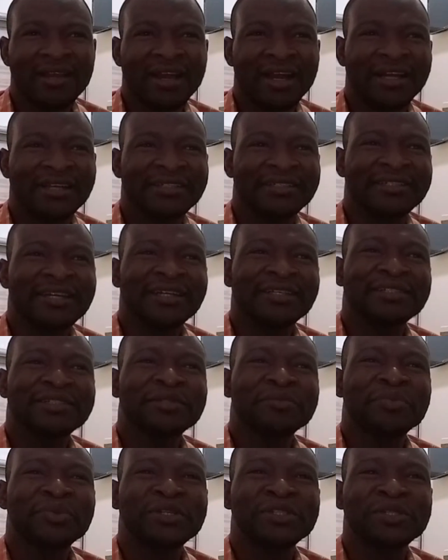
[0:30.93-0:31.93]
And that is
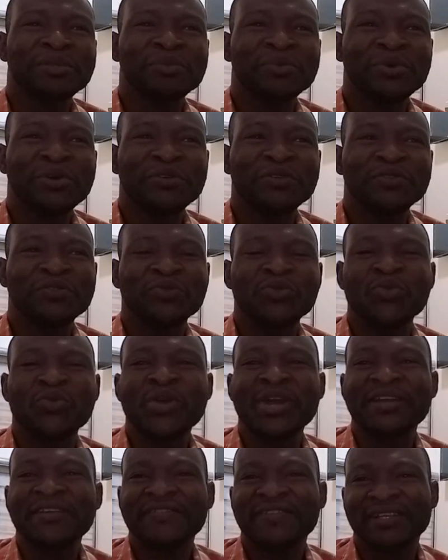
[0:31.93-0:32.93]
a principle of
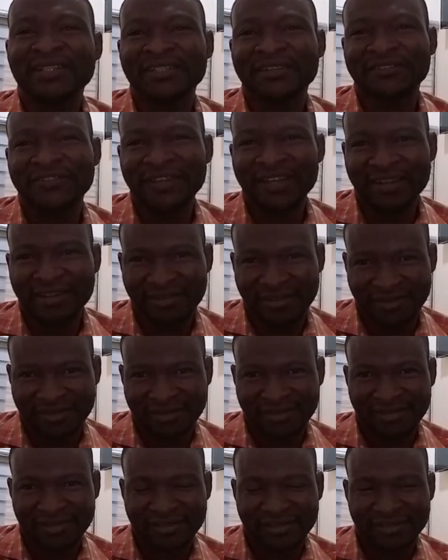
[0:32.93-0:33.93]
wave
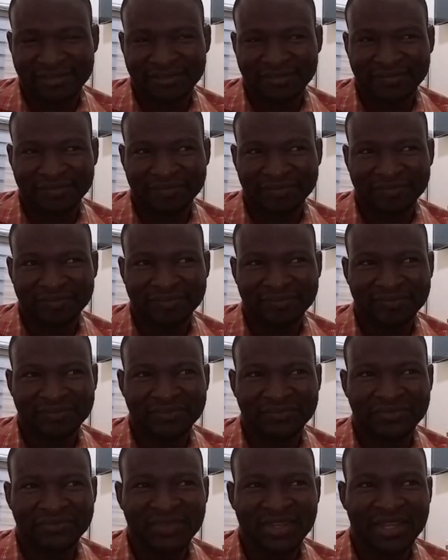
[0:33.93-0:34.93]
interference.
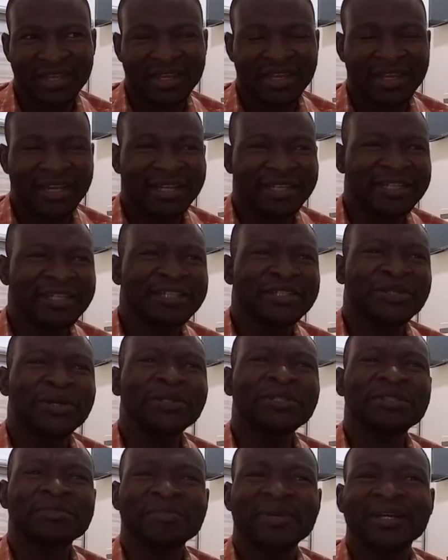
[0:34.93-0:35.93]
The
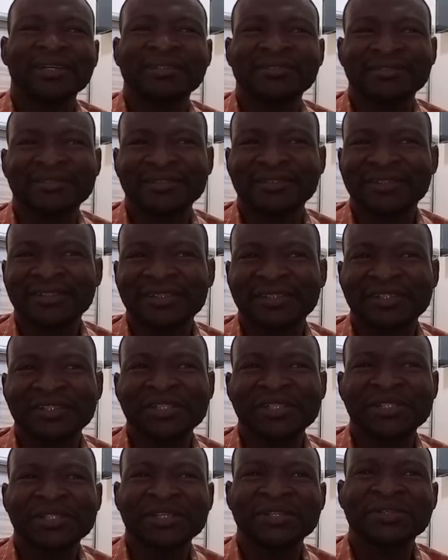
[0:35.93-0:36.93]
Dutchman,
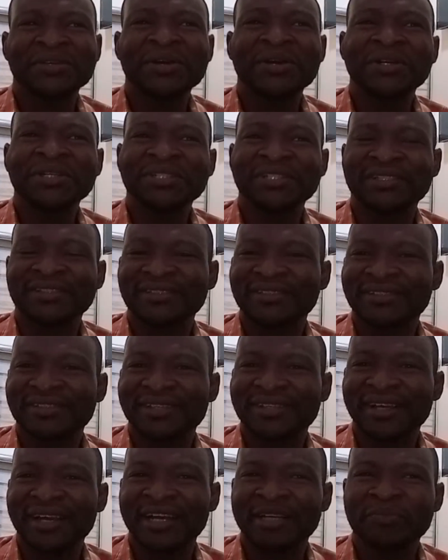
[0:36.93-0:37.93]
Christian
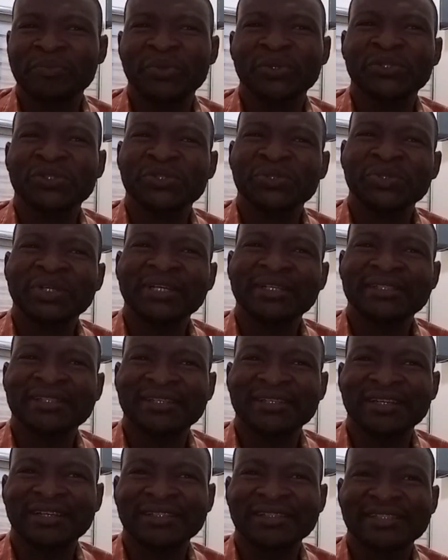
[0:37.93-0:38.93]
Huygens, had
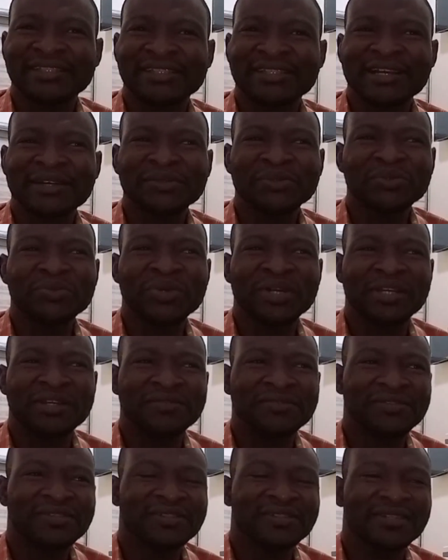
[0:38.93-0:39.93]
postulated that sound
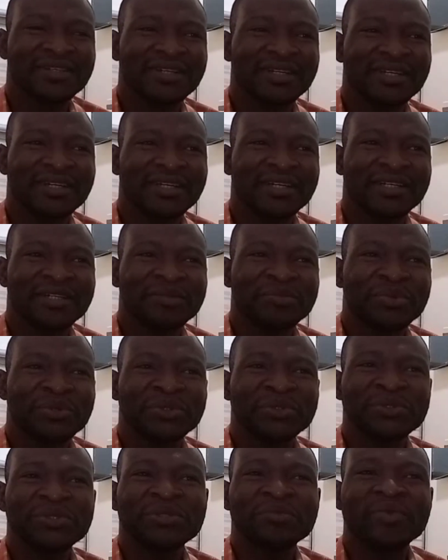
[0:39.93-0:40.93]
waves
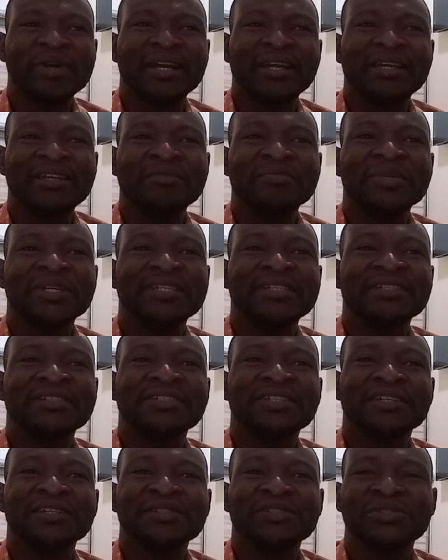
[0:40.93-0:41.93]
produced by imaging
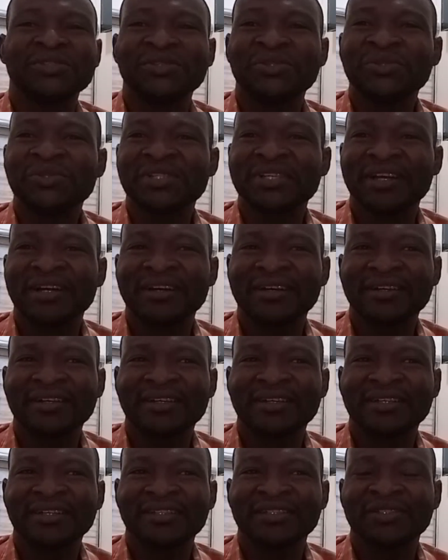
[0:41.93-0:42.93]
transducer
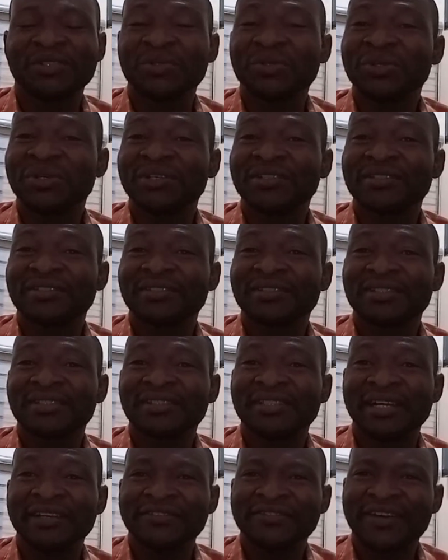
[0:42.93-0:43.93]
do not
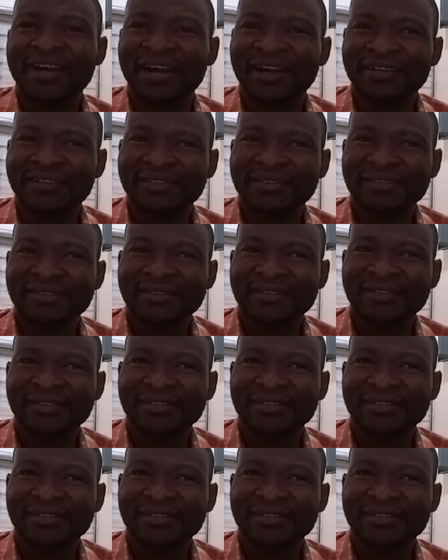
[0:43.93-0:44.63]
diffract,